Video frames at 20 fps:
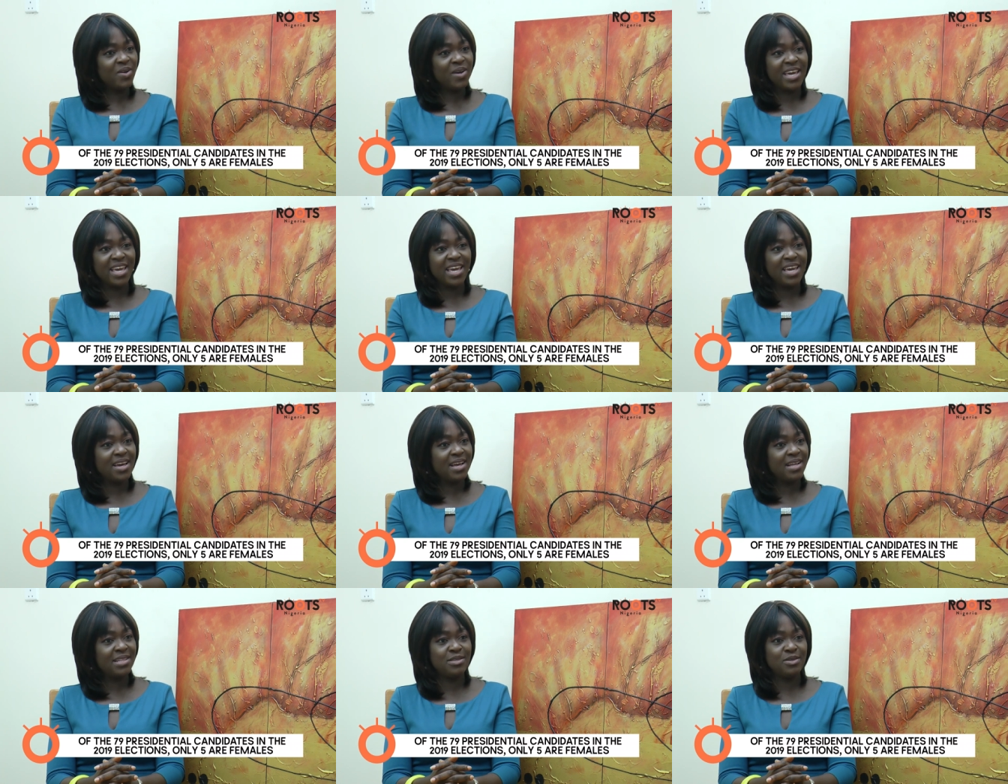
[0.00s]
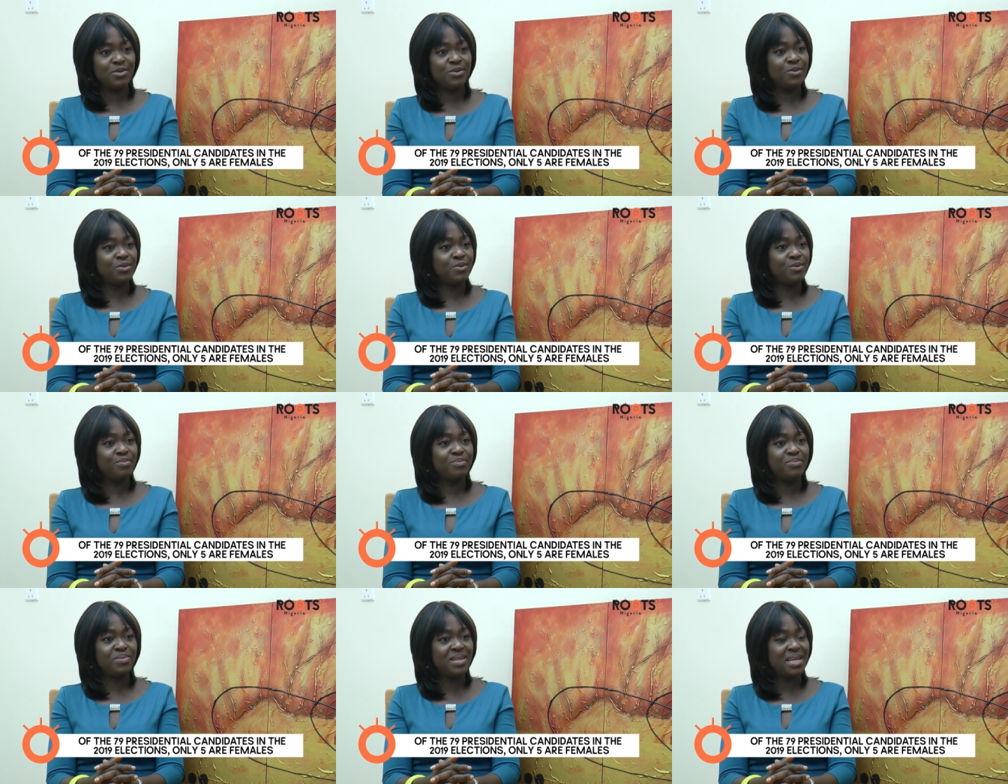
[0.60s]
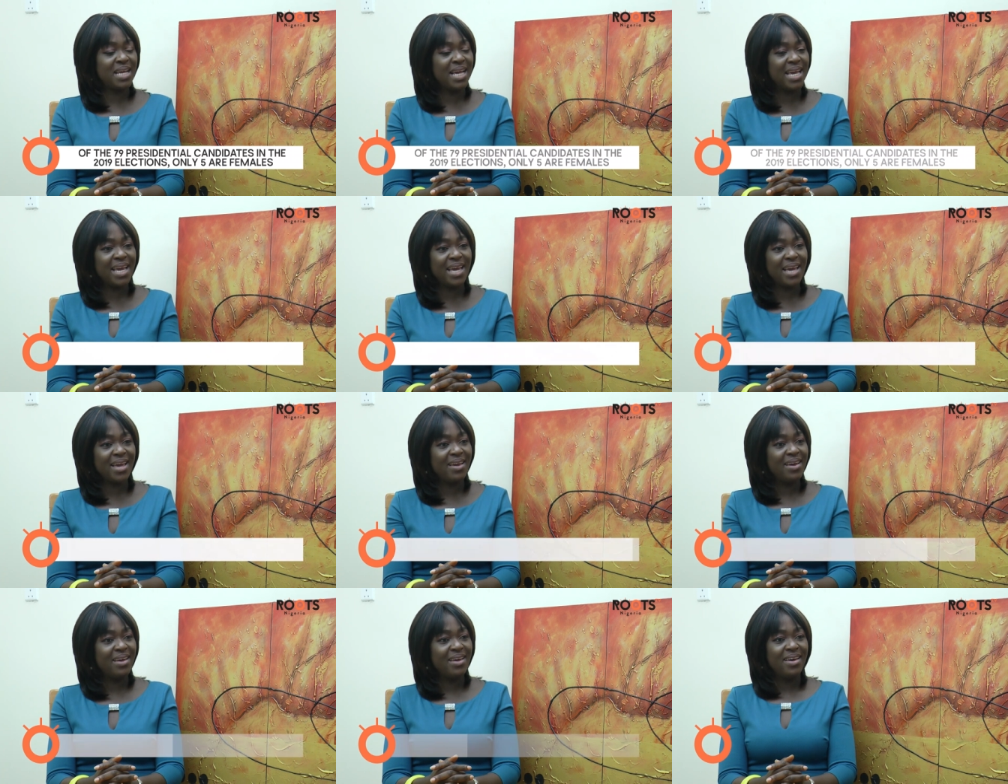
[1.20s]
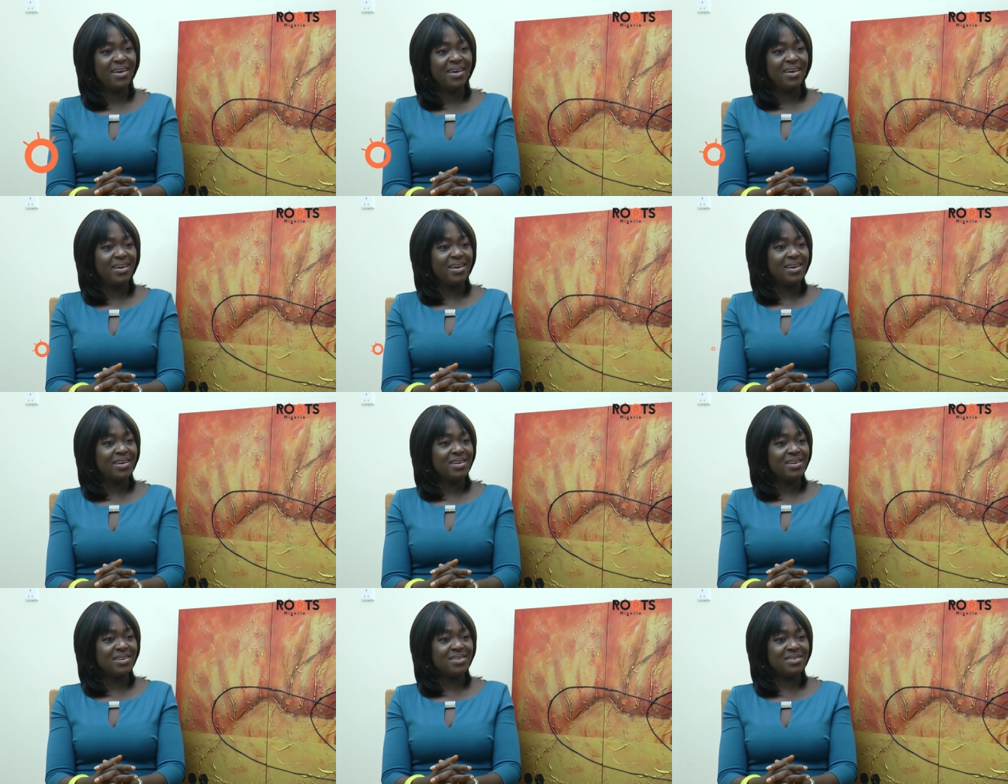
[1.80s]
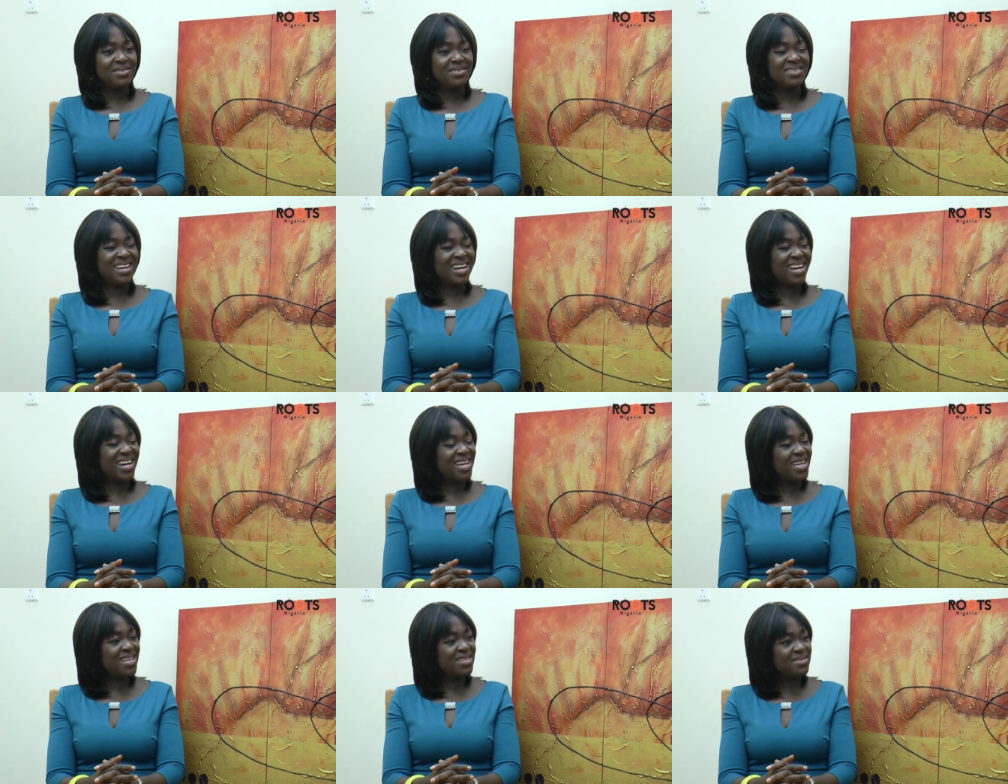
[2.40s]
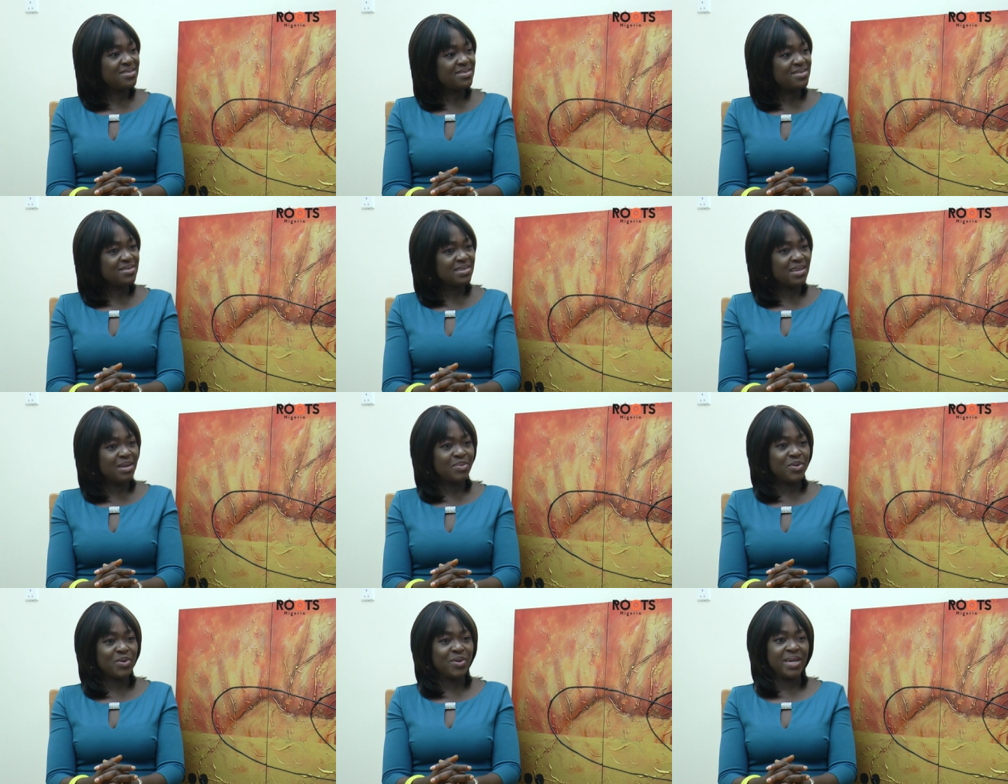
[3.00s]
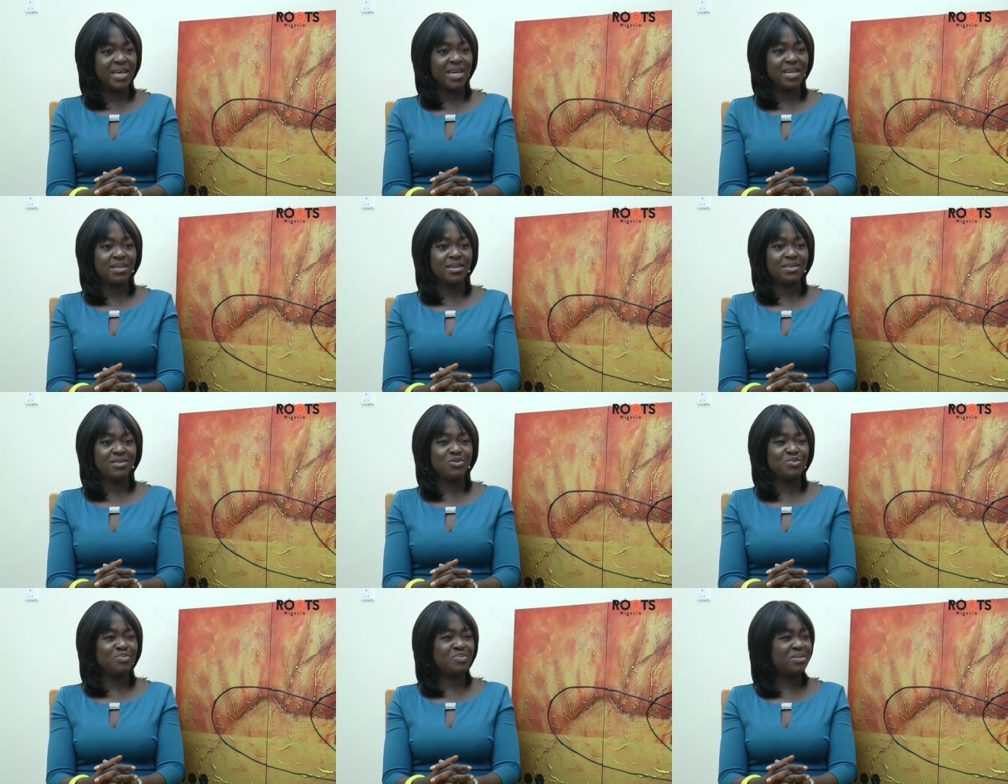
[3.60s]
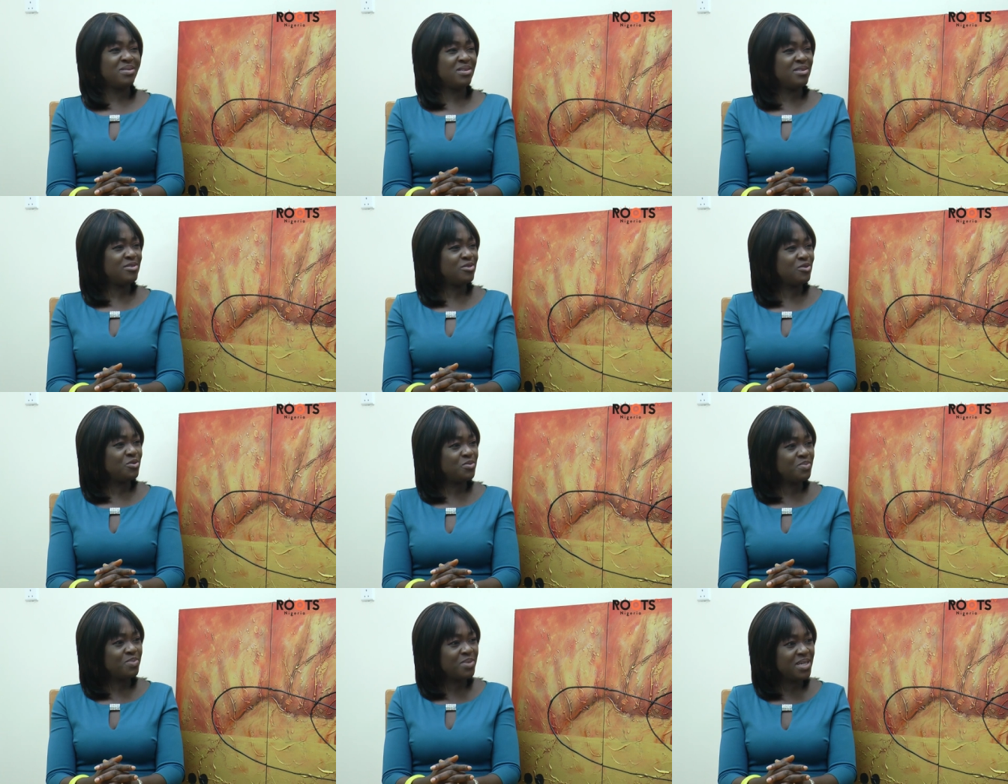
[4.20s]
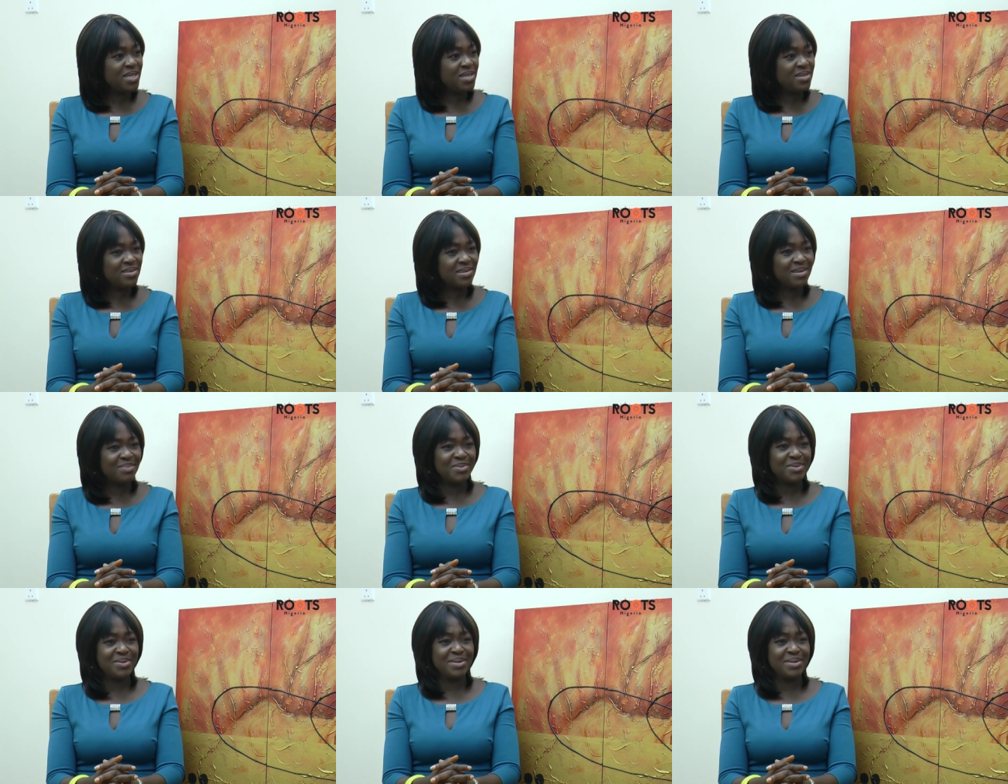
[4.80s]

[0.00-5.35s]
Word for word: I'm not here to play nice. I'm not here to play stupid.